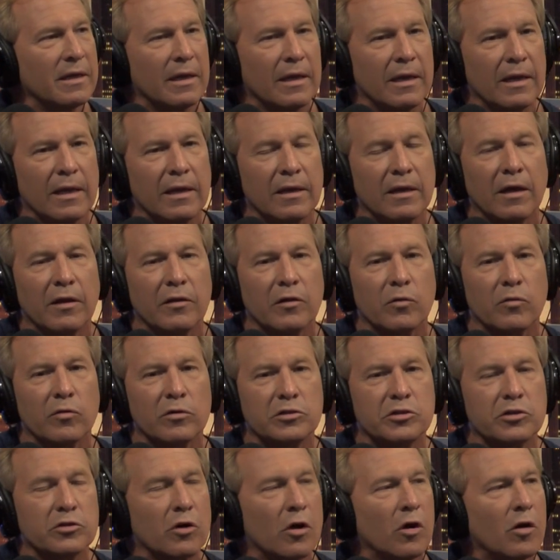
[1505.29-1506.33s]
In other
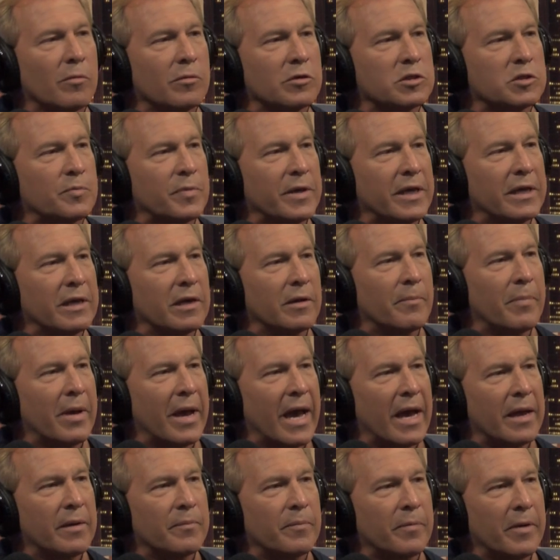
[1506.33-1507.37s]
words, you're almost being a
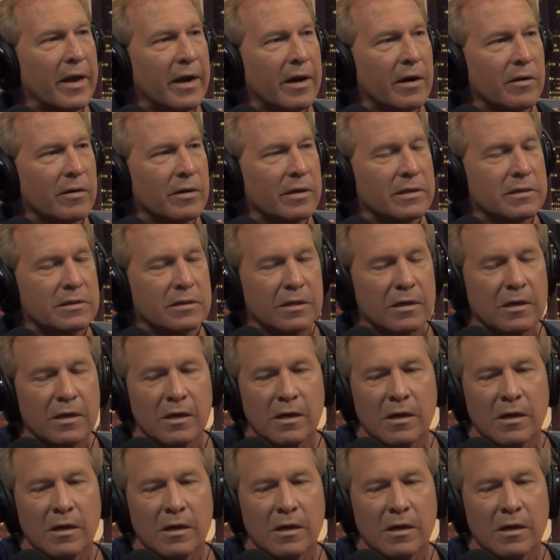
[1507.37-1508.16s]
bad parent